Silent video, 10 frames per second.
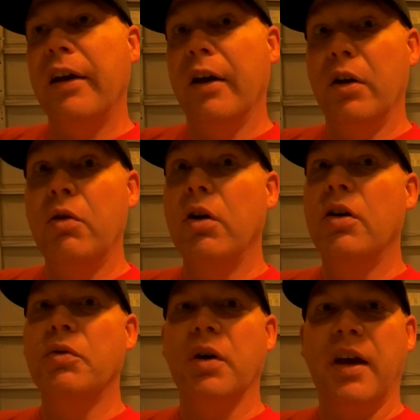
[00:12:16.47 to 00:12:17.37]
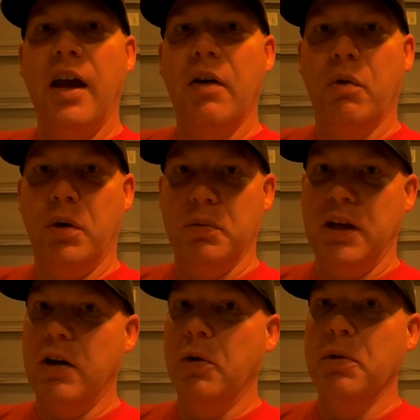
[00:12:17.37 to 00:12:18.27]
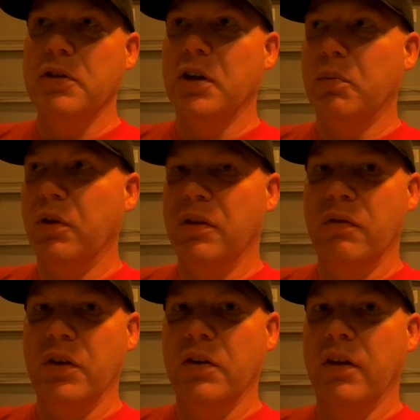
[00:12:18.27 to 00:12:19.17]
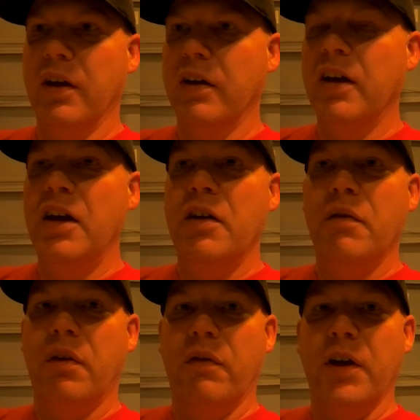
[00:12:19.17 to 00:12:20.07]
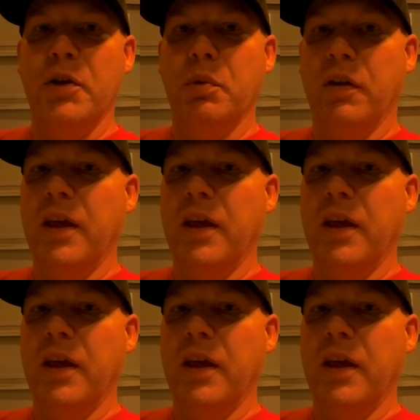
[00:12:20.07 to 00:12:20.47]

And who knows what can of worms that opens up with if you do that for Facebook.